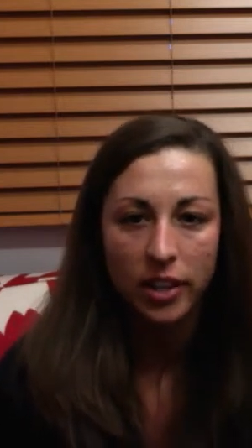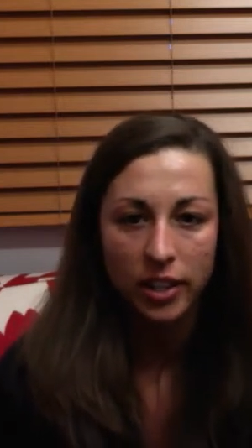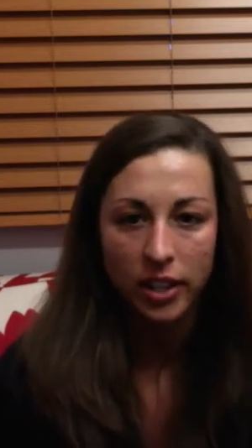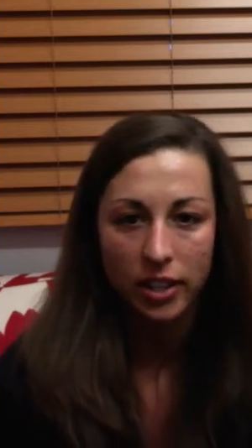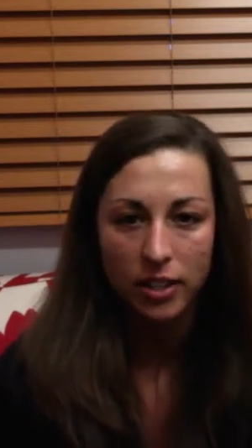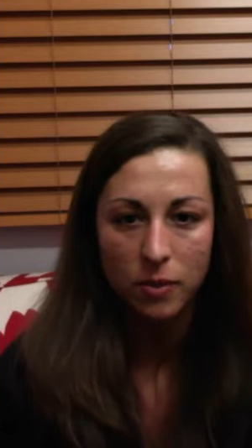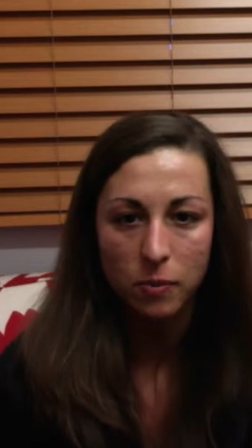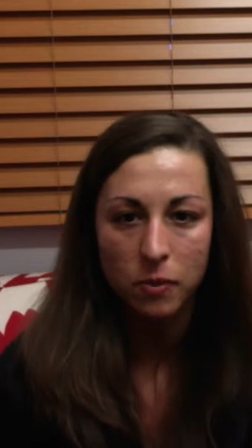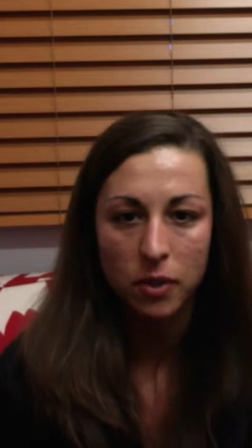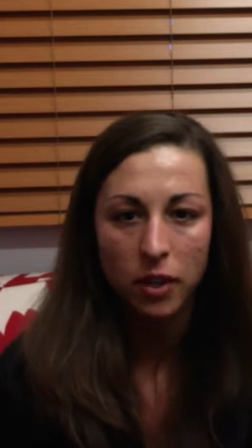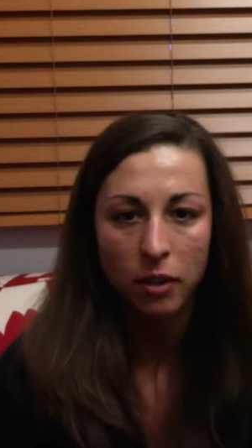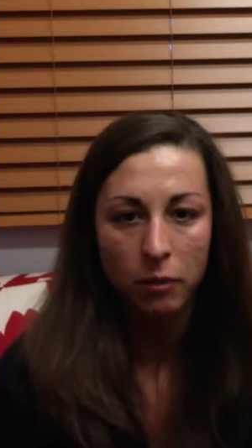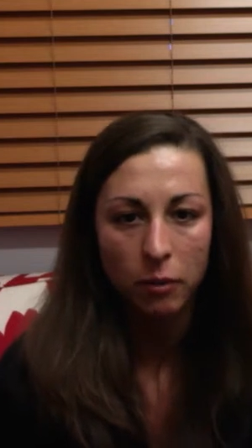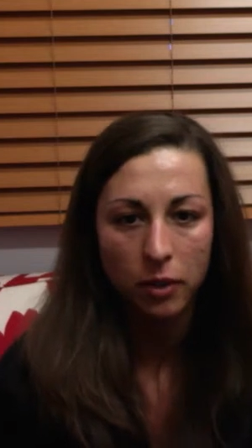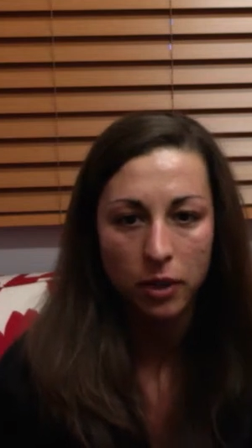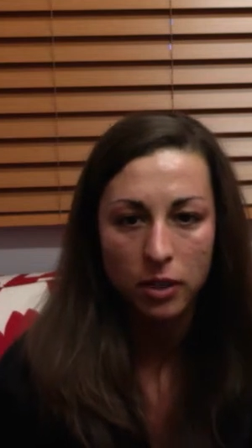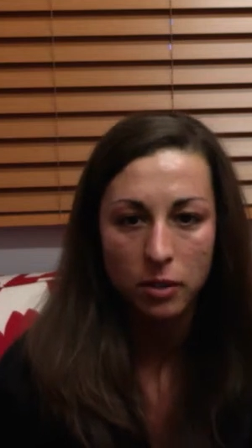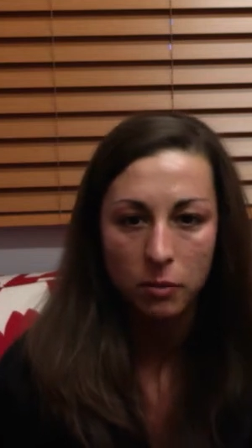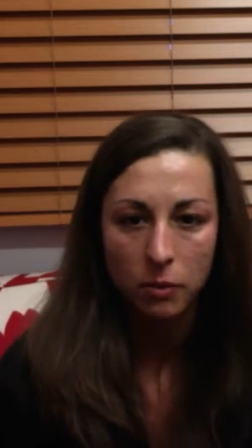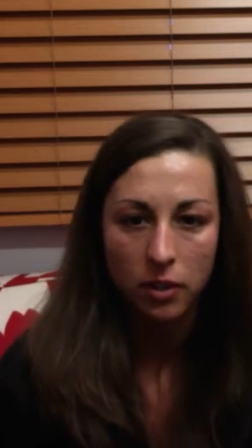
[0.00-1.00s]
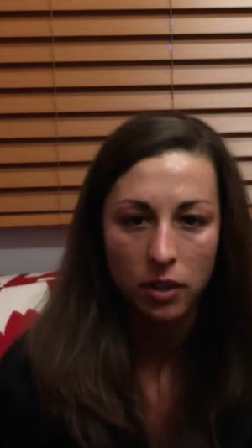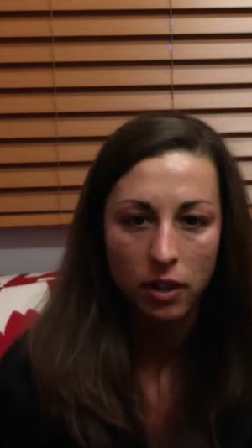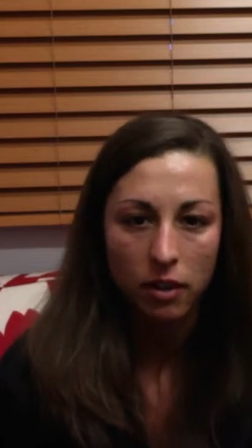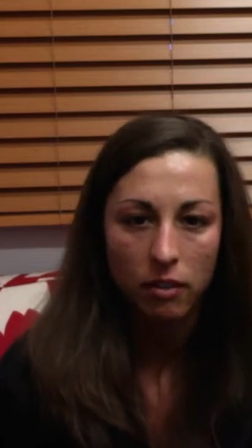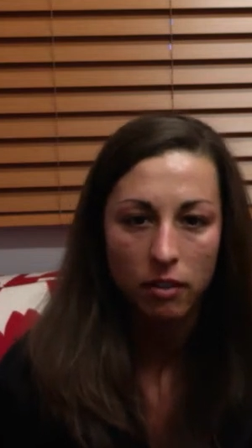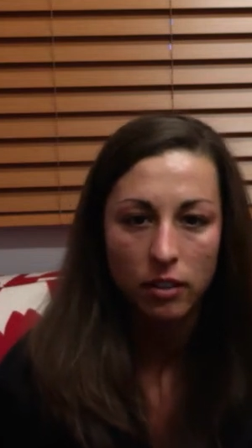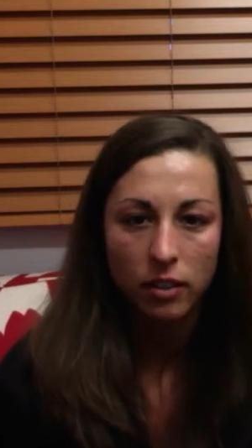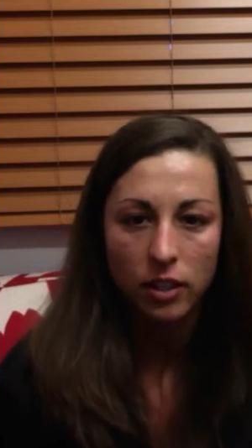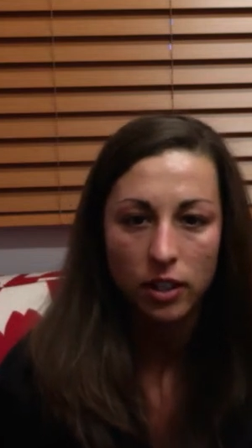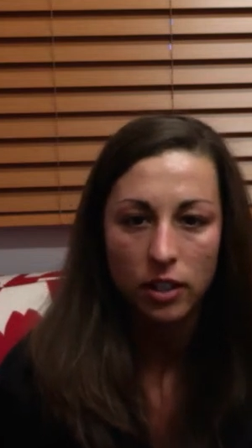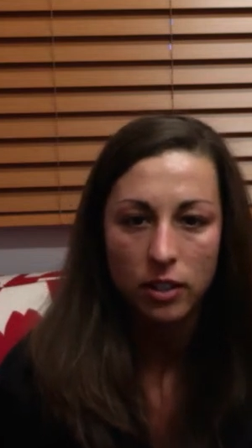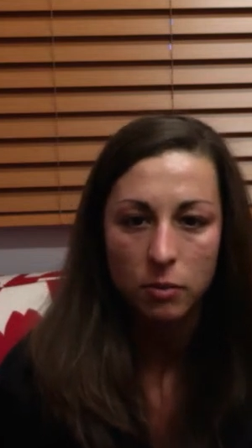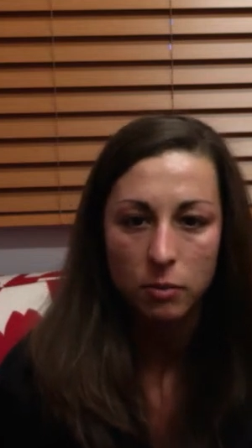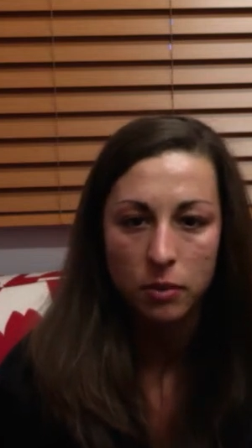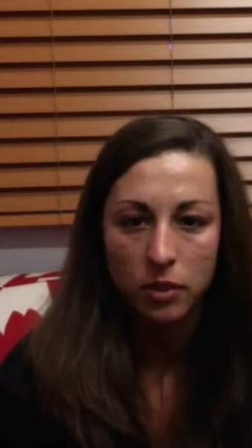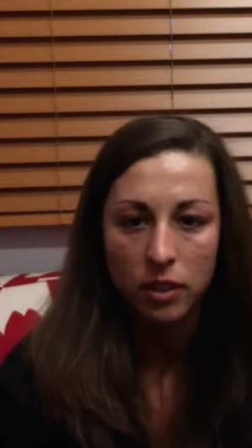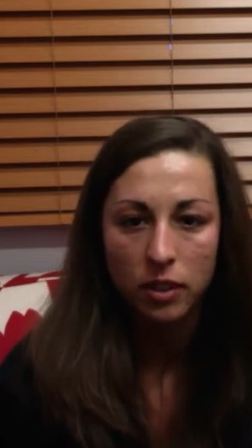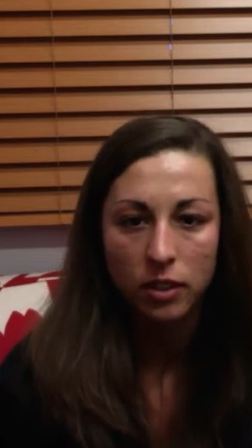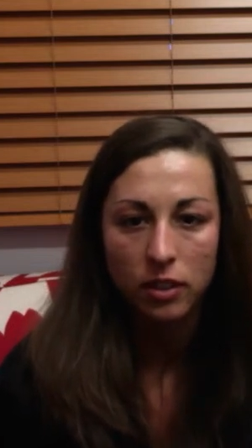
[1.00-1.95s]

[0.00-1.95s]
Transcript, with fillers: It gets me up, gets me going, gets me